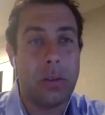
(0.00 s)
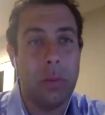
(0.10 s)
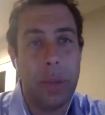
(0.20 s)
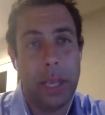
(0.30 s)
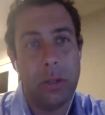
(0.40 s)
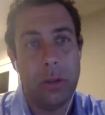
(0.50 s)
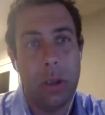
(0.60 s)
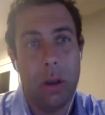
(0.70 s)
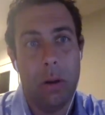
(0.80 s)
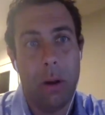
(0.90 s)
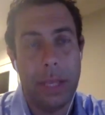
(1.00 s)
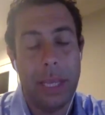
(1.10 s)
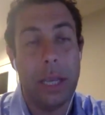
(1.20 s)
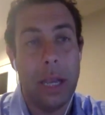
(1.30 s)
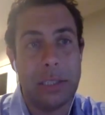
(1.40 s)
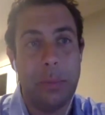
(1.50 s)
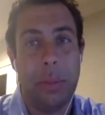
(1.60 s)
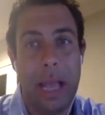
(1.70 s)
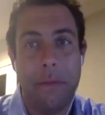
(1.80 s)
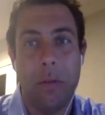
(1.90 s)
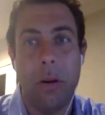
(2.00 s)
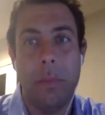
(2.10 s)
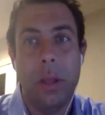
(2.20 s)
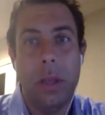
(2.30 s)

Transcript: or pay as you go on the Angaza platform.